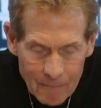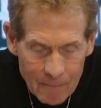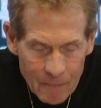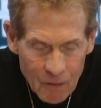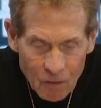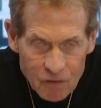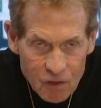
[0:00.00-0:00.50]

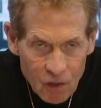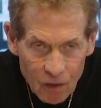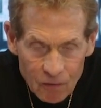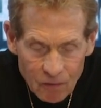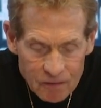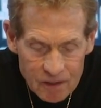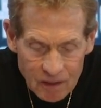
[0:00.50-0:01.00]
Those
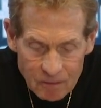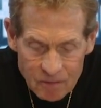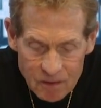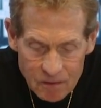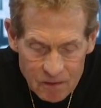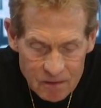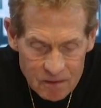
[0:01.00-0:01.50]
Cardinal teams of
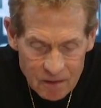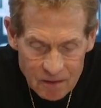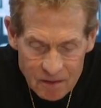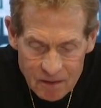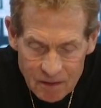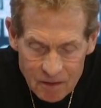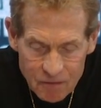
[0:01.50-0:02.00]
the
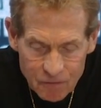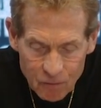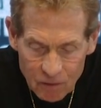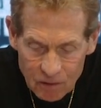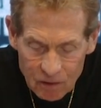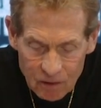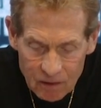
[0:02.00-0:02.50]
60s for a
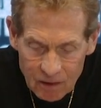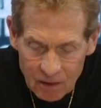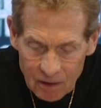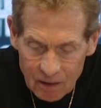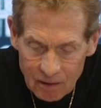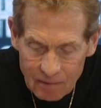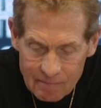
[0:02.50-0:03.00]
little
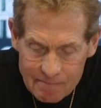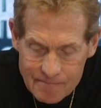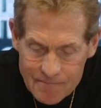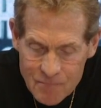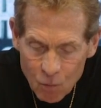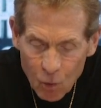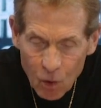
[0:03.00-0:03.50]
kid
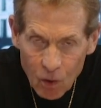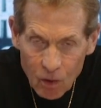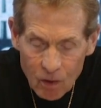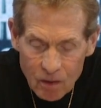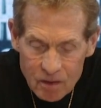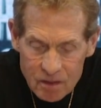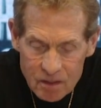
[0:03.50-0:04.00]
were
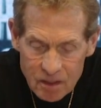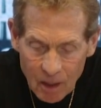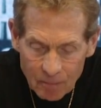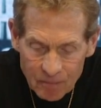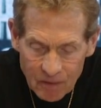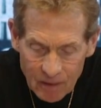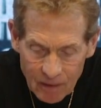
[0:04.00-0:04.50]

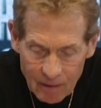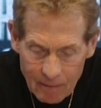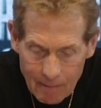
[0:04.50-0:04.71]
something.